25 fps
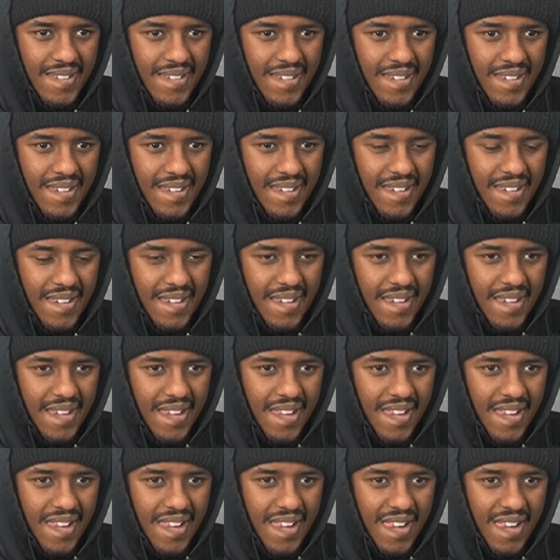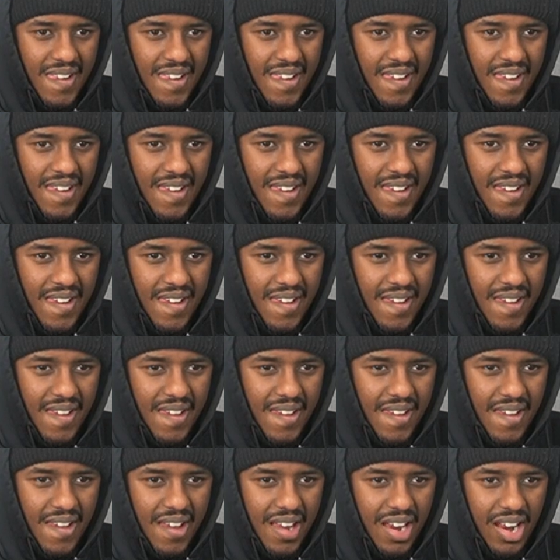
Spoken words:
The person shown says nothing.